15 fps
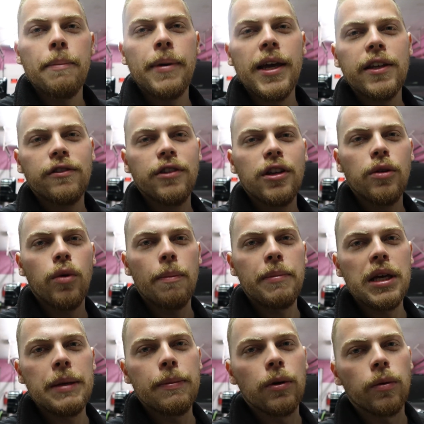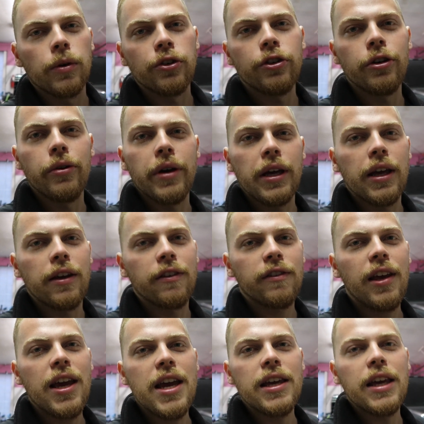Basically, what people were doing is
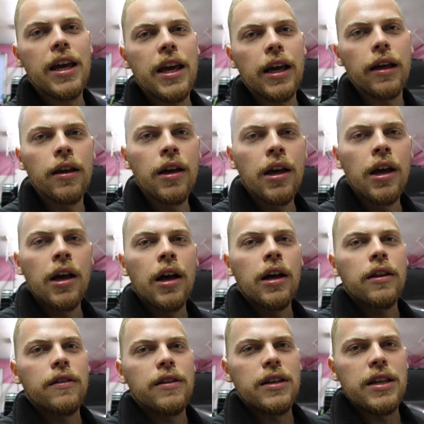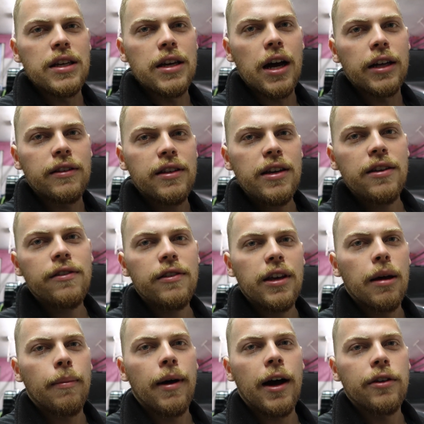taking the
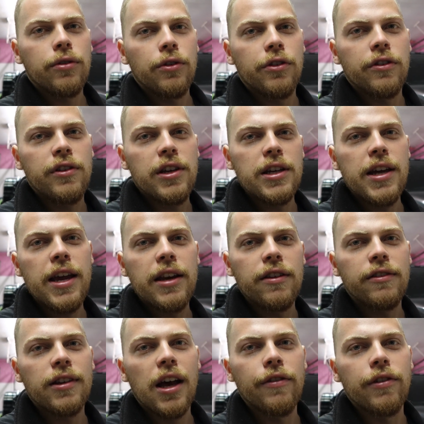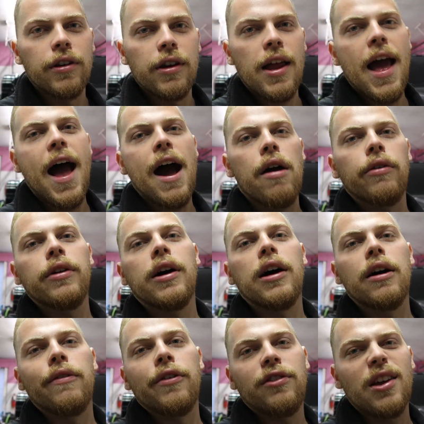TCM modules, the T87, out
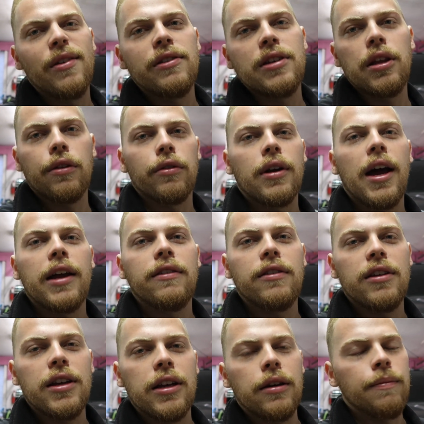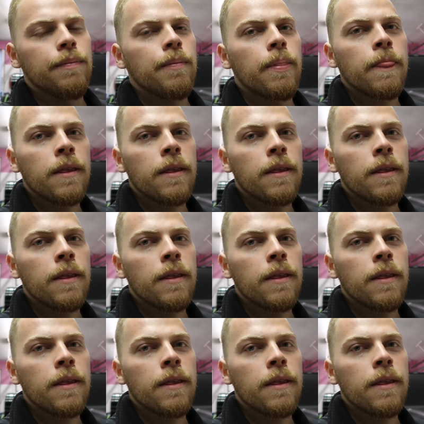of a 17 through 19